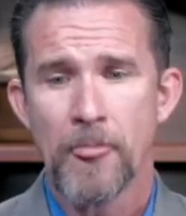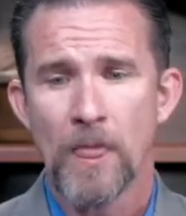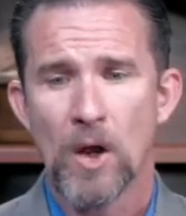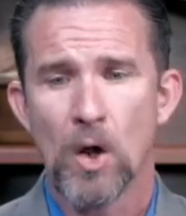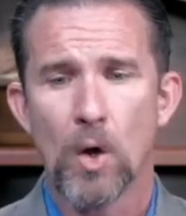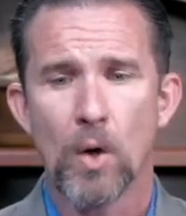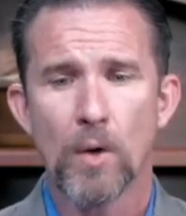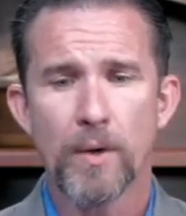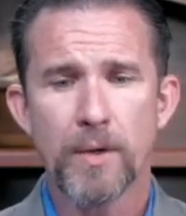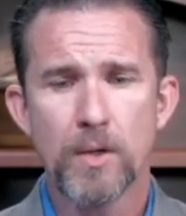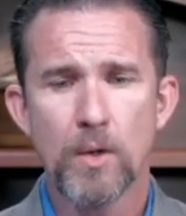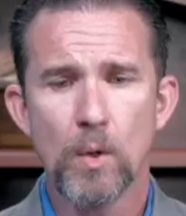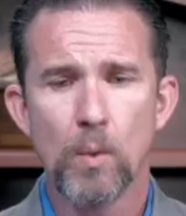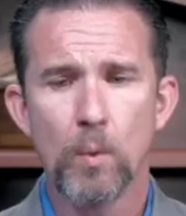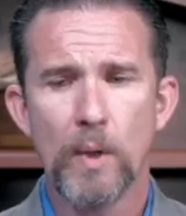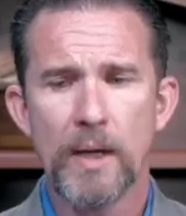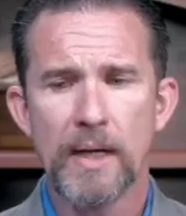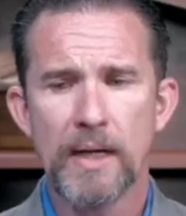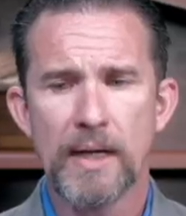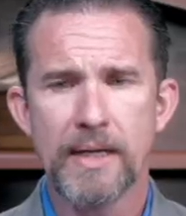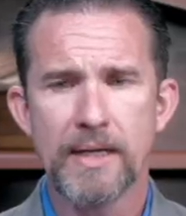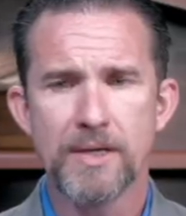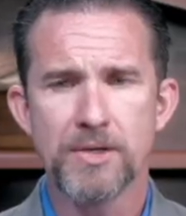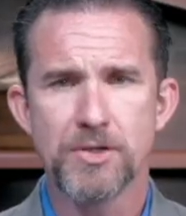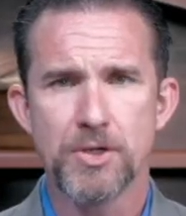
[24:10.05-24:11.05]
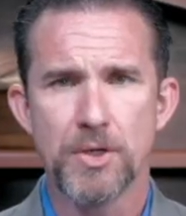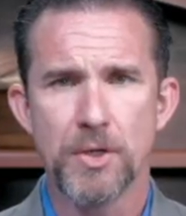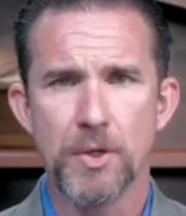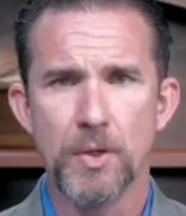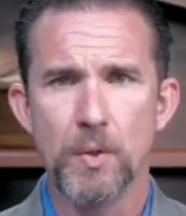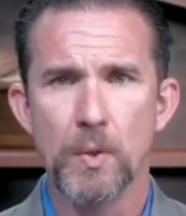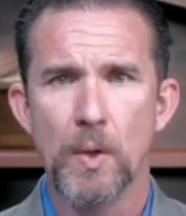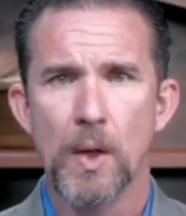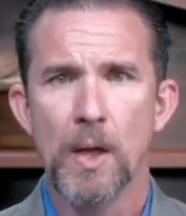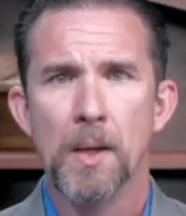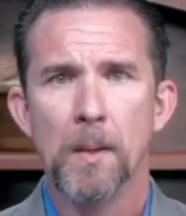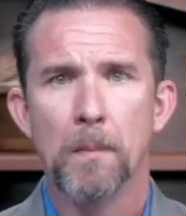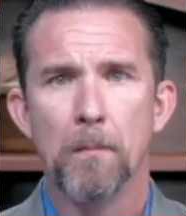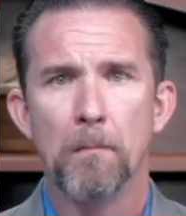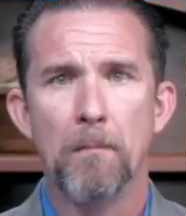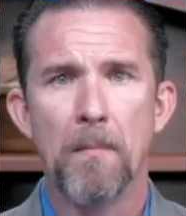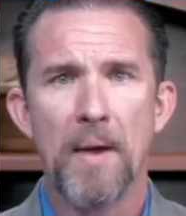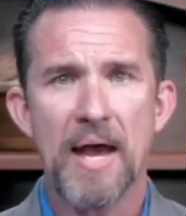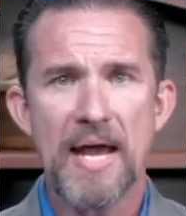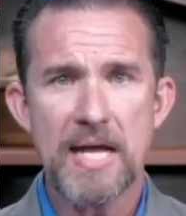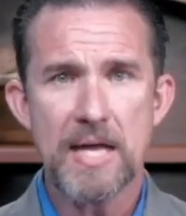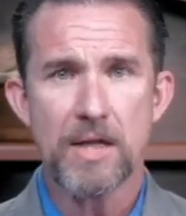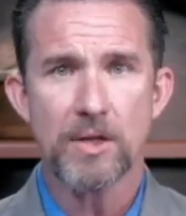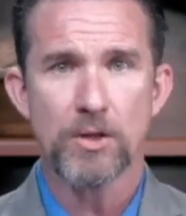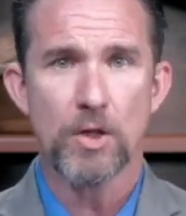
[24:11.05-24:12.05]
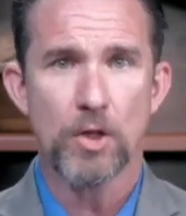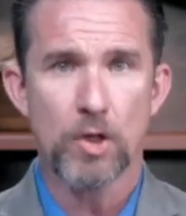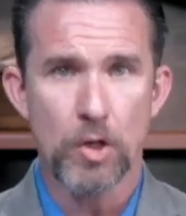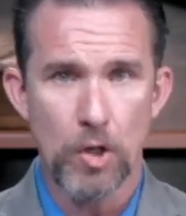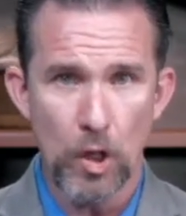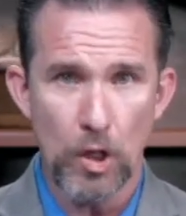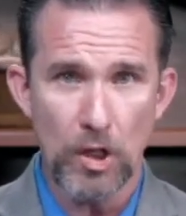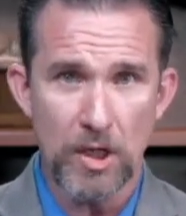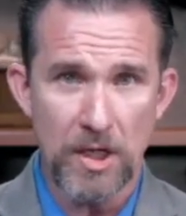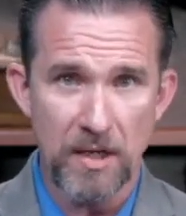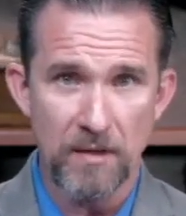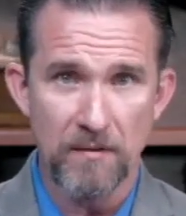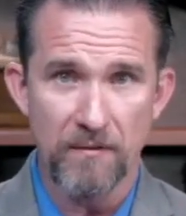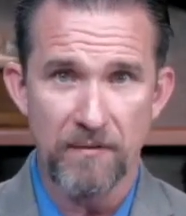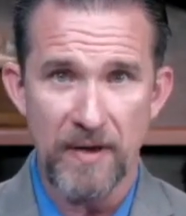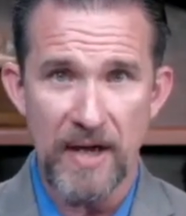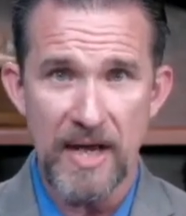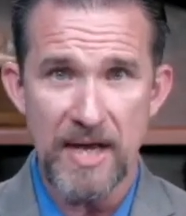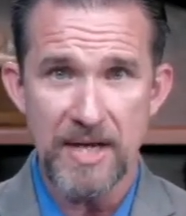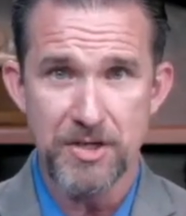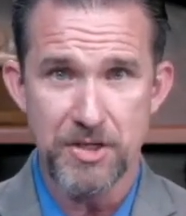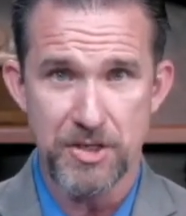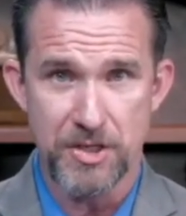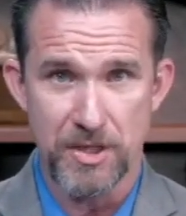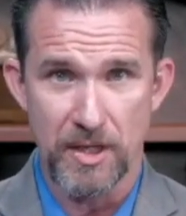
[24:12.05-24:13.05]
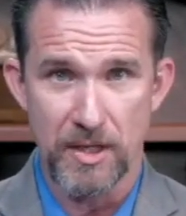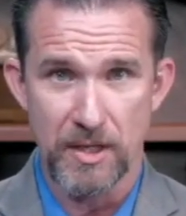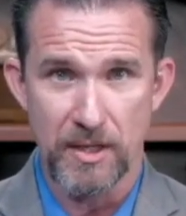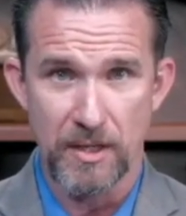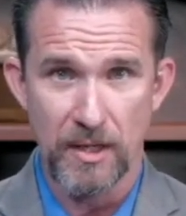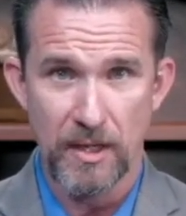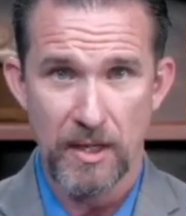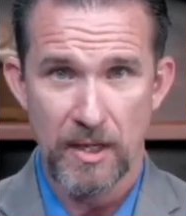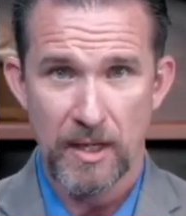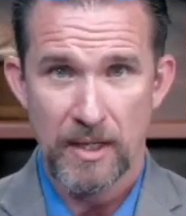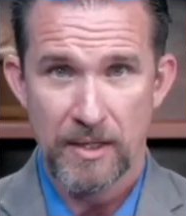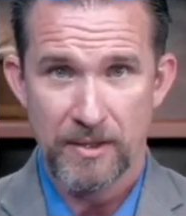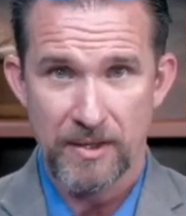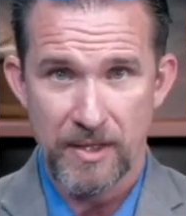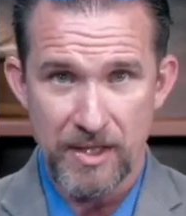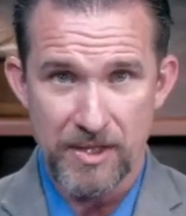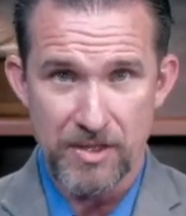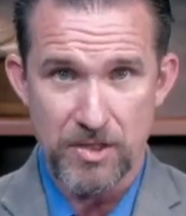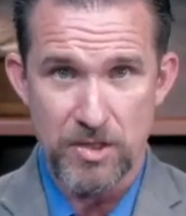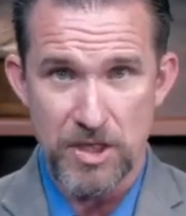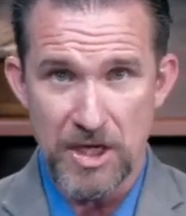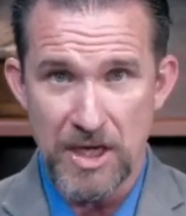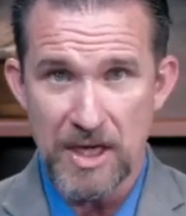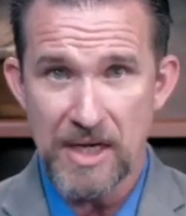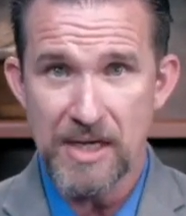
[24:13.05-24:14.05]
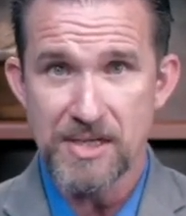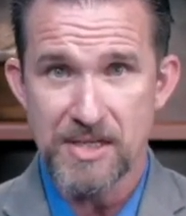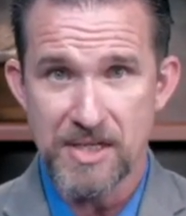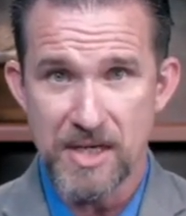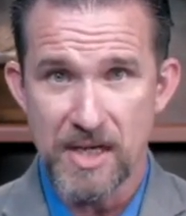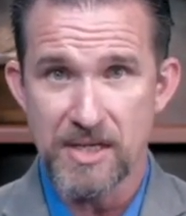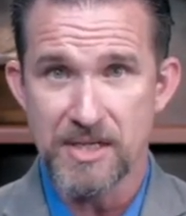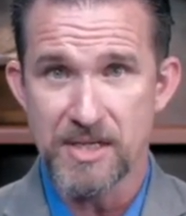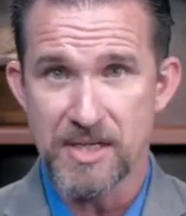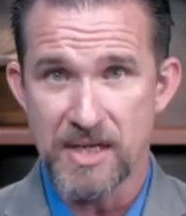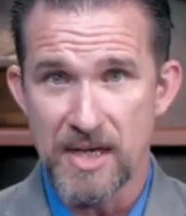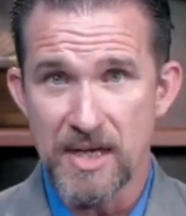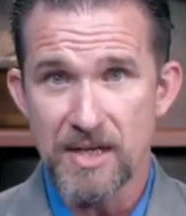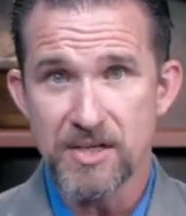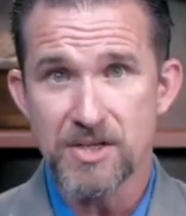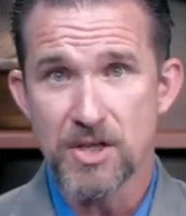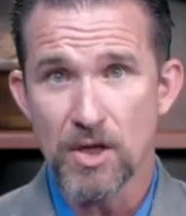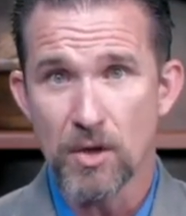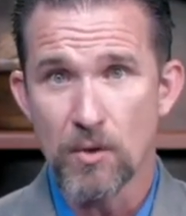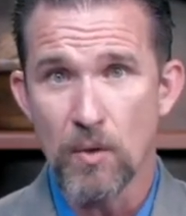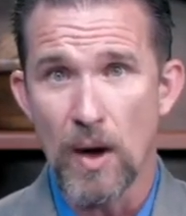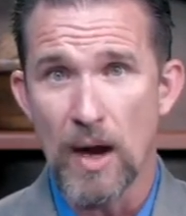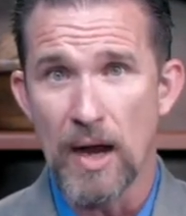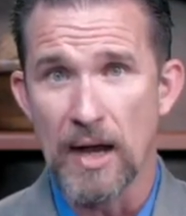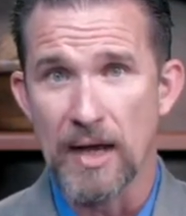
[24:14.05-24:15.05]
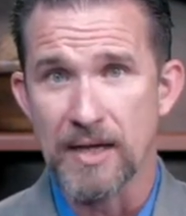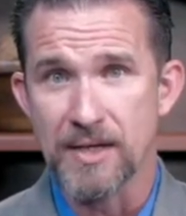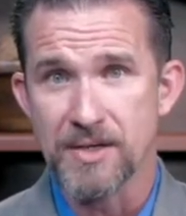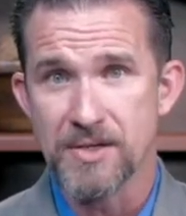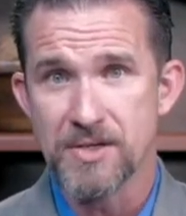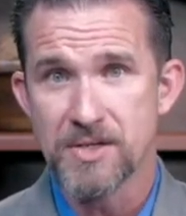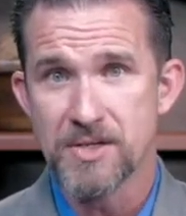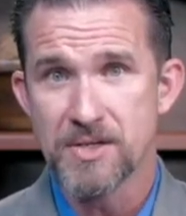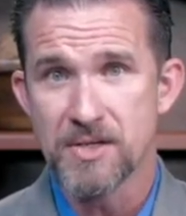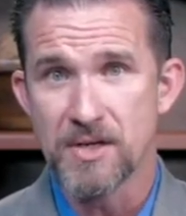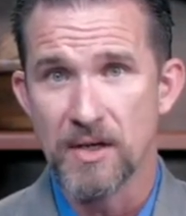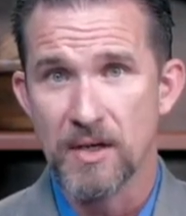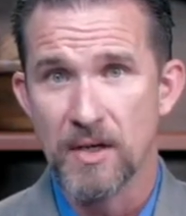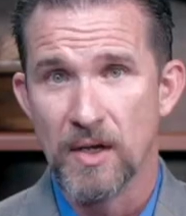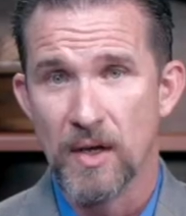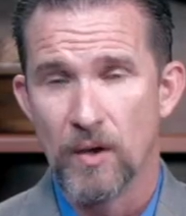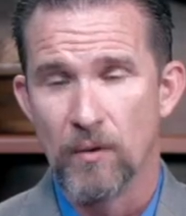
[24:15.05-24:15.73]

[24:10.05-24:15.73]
Are you willing to make the good confession that Jesus is the Christ?